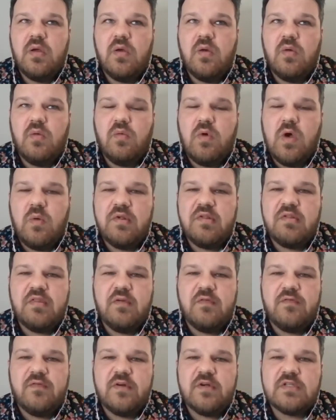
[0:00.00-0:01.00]
what was the
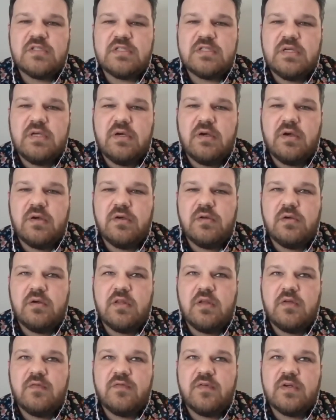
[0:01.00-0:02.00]
first kernel or
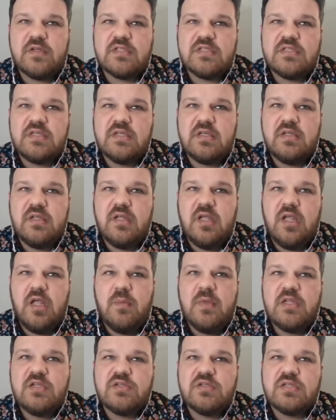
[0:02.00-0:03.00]
the first
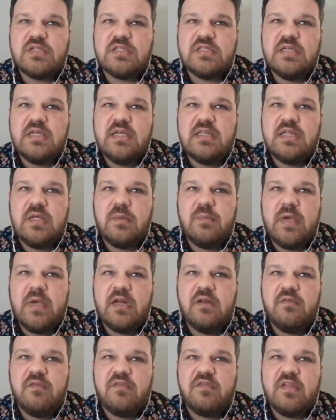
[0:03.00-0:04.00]
image or scene that might
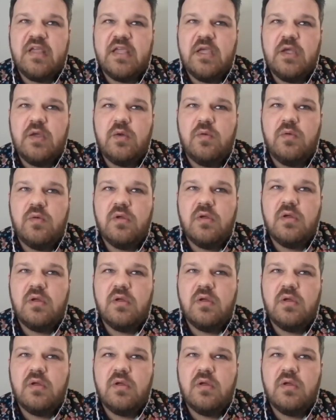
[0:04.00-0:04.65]
have set you